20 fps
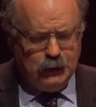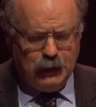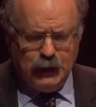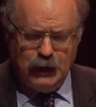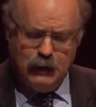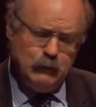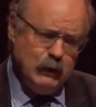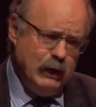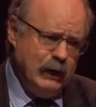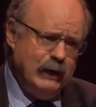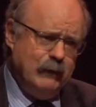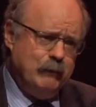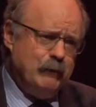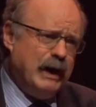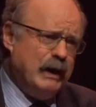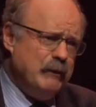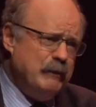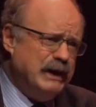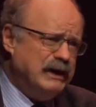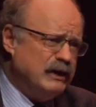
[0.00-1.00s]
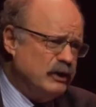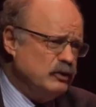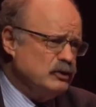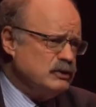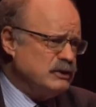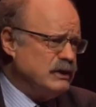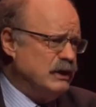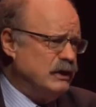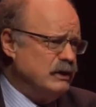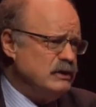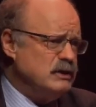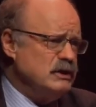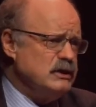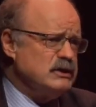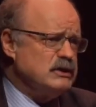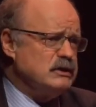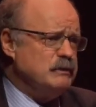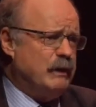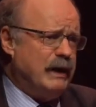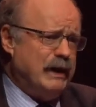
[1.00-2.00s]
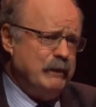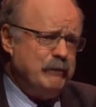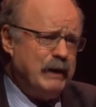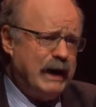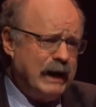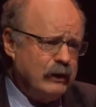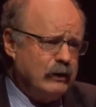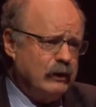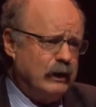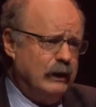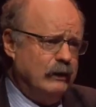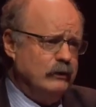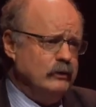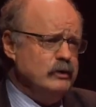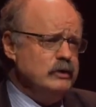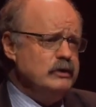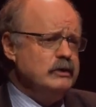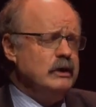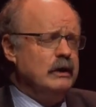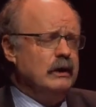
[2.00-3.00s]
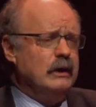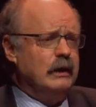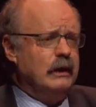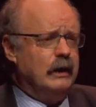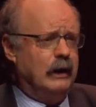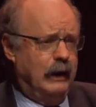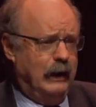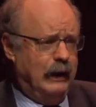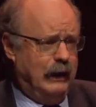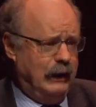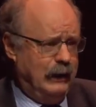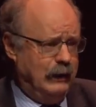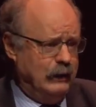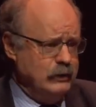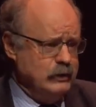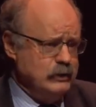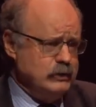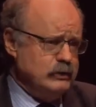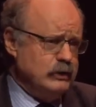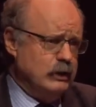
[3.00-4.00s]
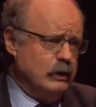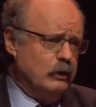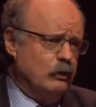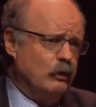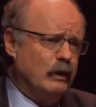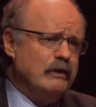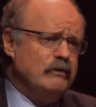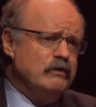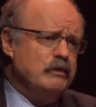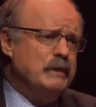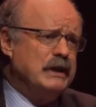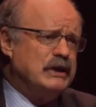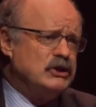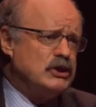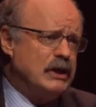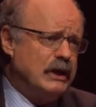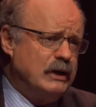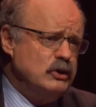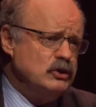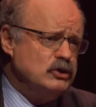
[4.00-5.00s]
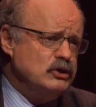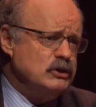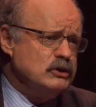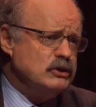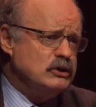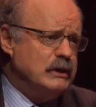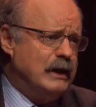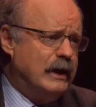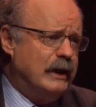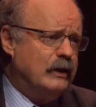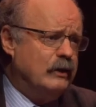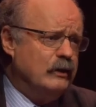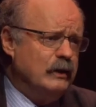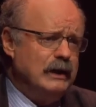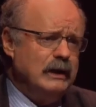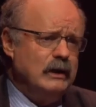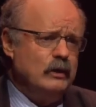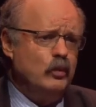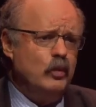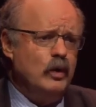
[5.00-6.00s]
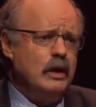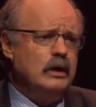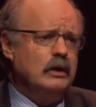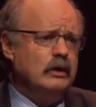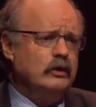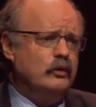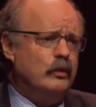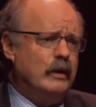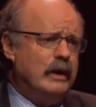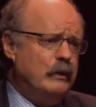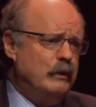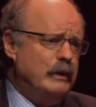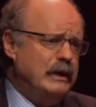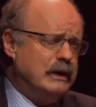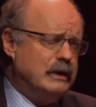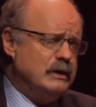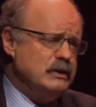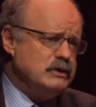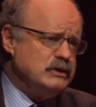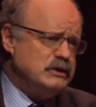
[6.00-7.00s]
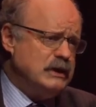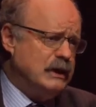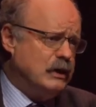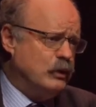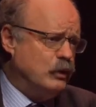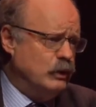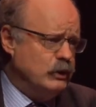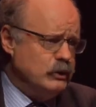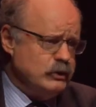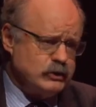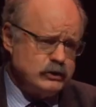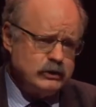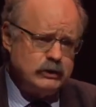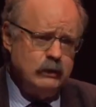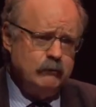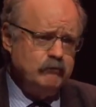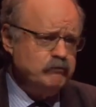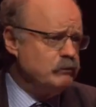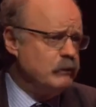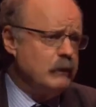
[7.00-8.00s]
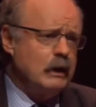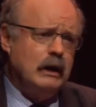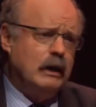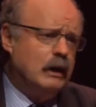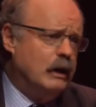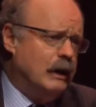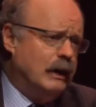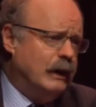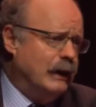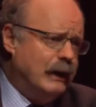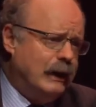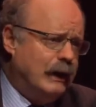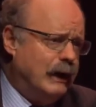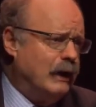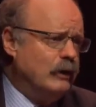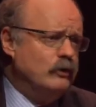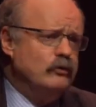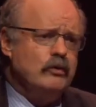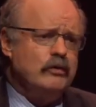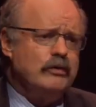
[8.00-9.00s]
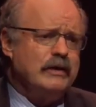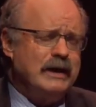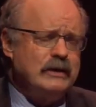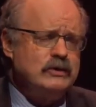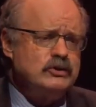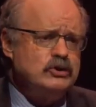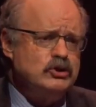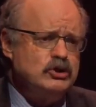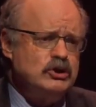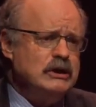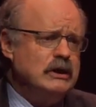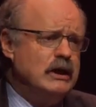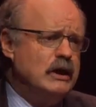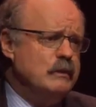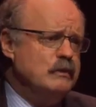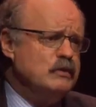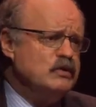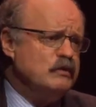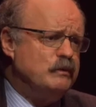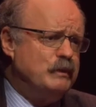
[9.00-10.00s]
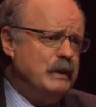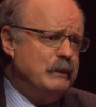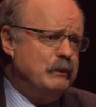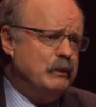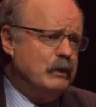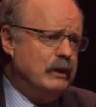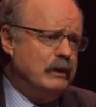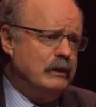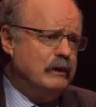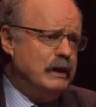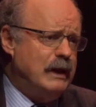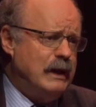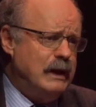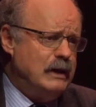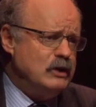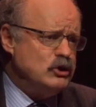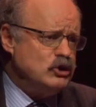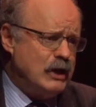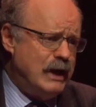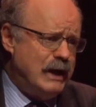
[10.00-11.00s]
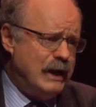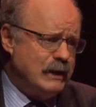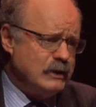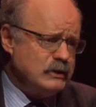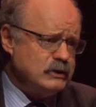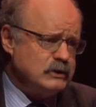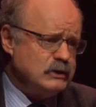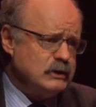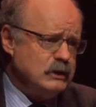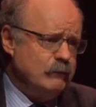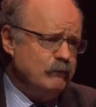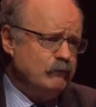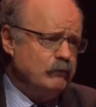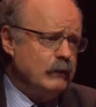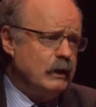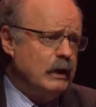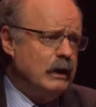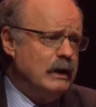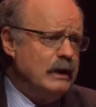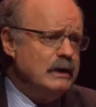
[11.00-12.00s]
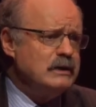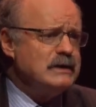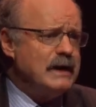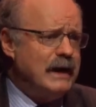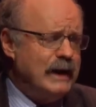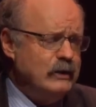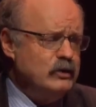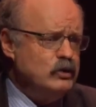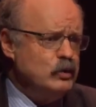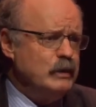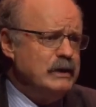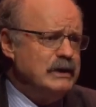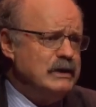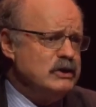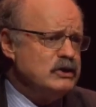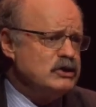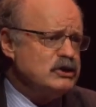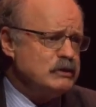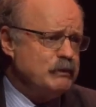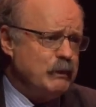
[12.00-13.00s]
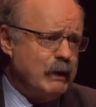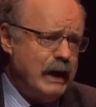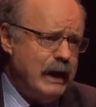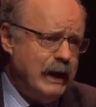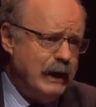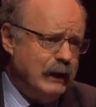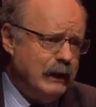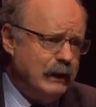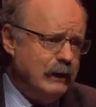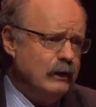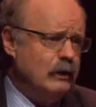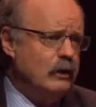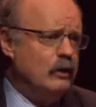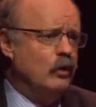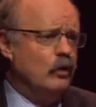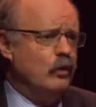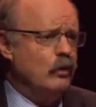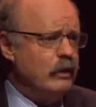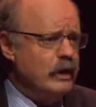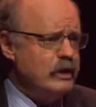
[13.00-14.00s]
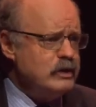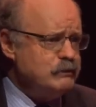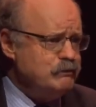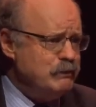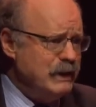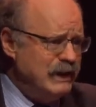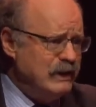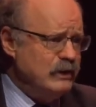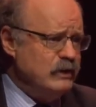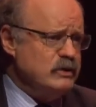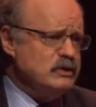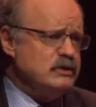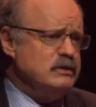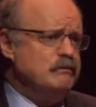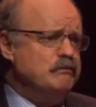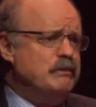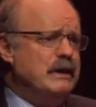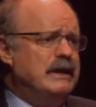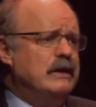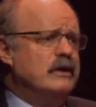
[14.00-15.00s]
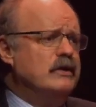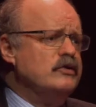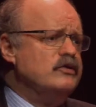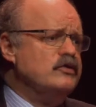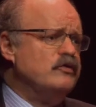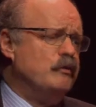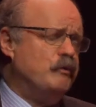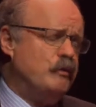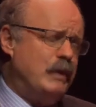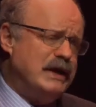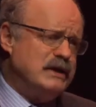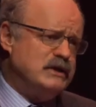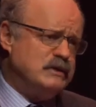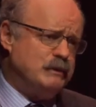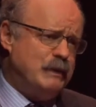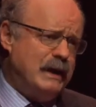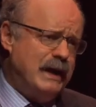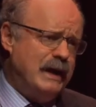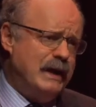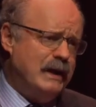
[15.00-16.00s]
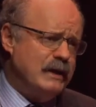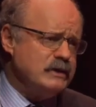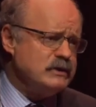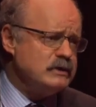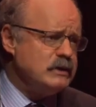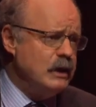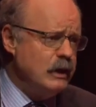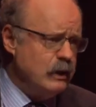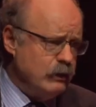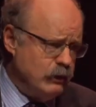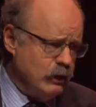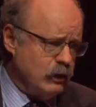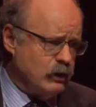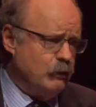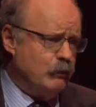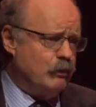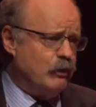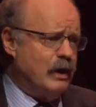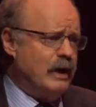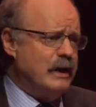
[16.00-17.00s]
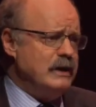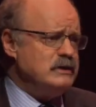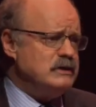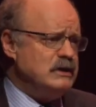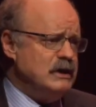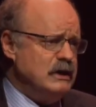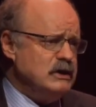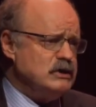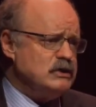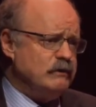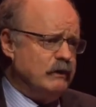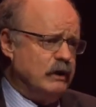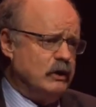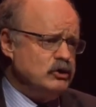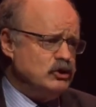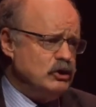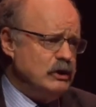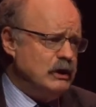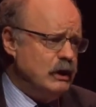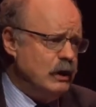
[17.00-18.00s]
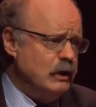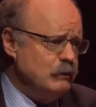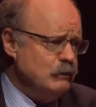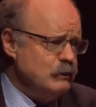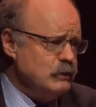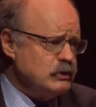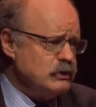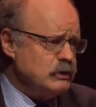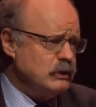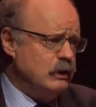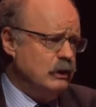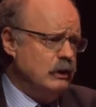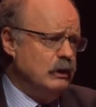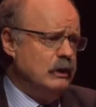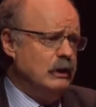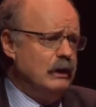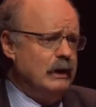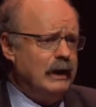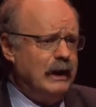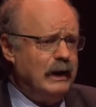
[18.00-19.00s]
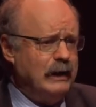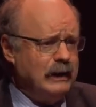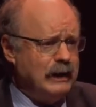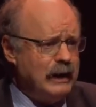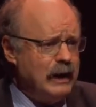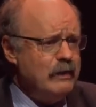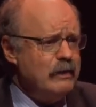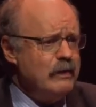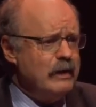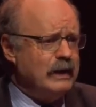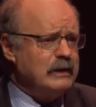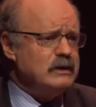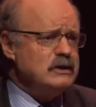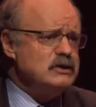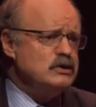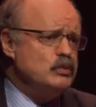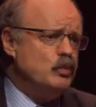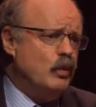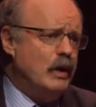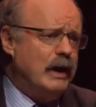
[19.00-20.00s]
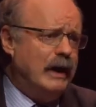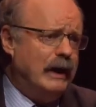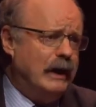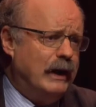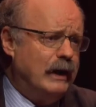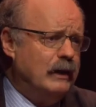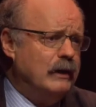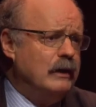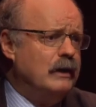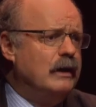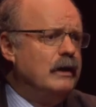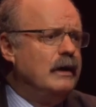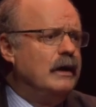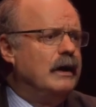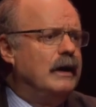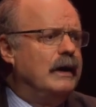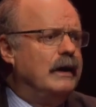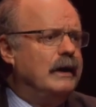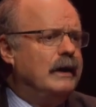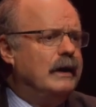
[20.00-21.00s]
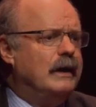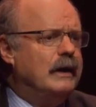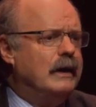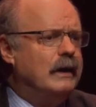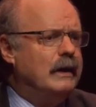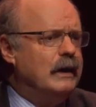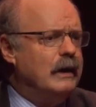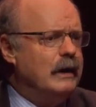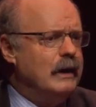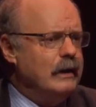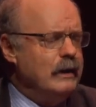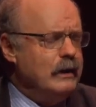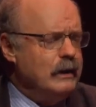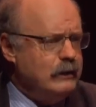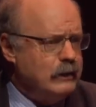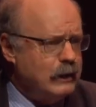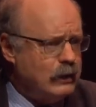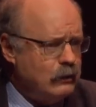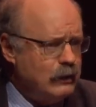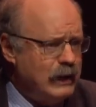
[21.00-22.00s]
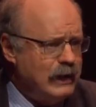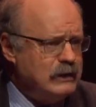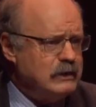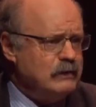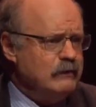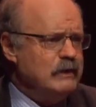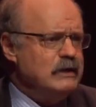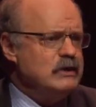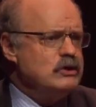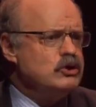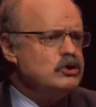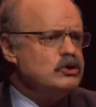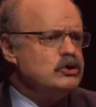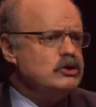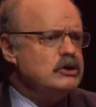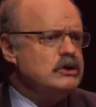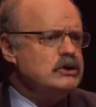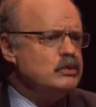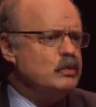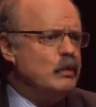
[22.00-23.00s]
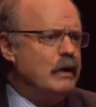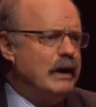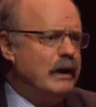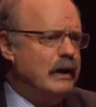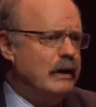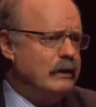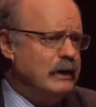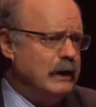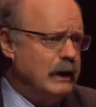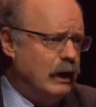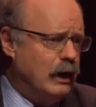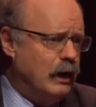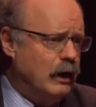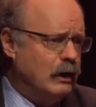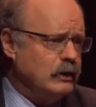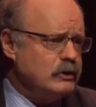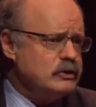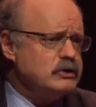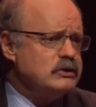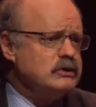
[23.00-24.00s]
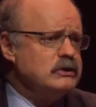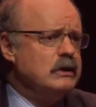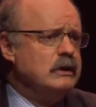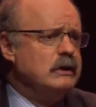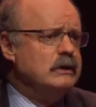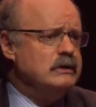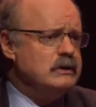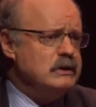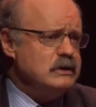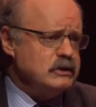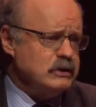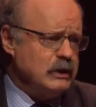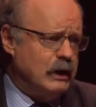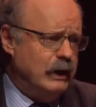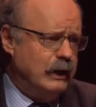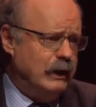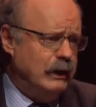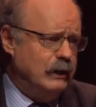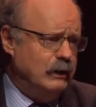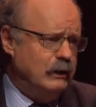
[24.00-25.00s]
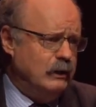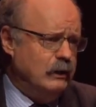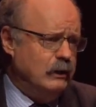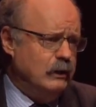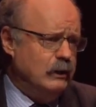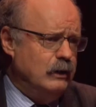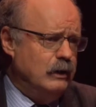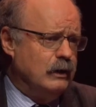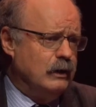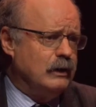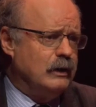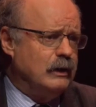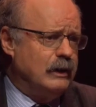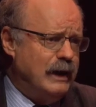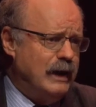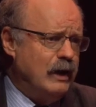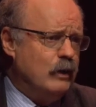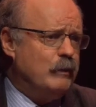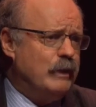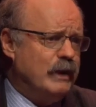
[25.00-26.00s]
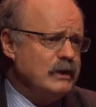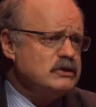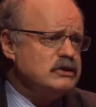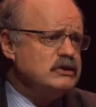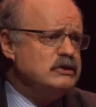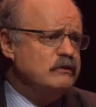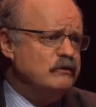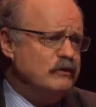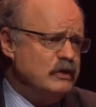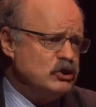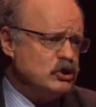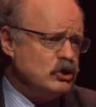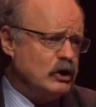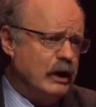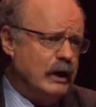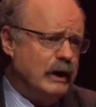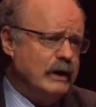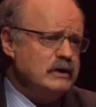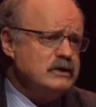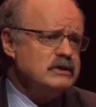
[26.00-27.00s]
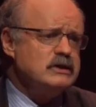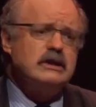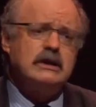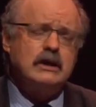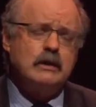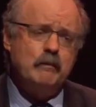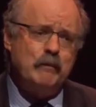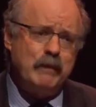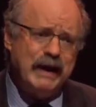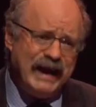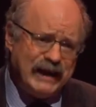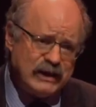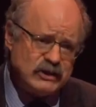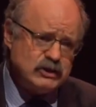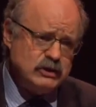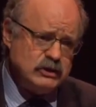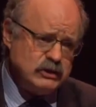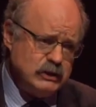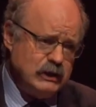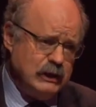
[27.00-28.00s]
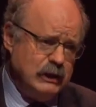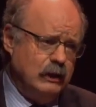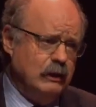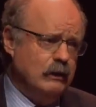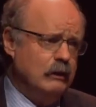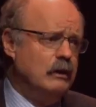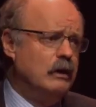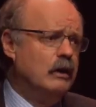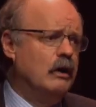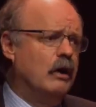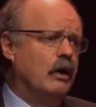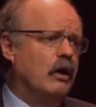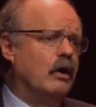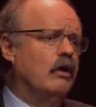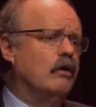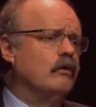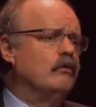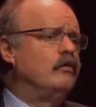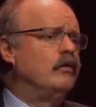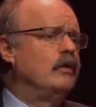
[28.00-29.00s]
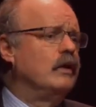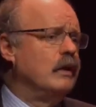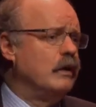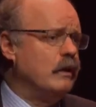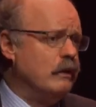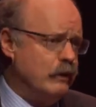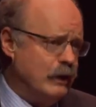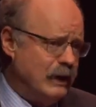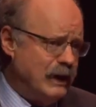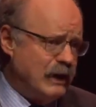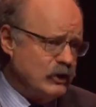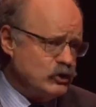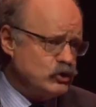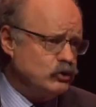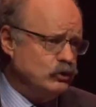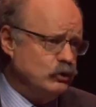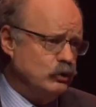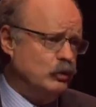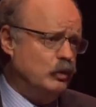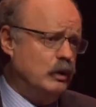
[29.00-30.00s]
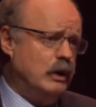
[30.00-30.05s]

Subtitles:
I'm a biomedical scientist by background, and one of the big challenges now in a world where we can sequence 100,000 genomes of people in the NHS is how do we display all those billions and billions of base pairs that comprise each of our genomes. And again, that is where the creative industries, where the arts design can help us to visualize the complexity of the natural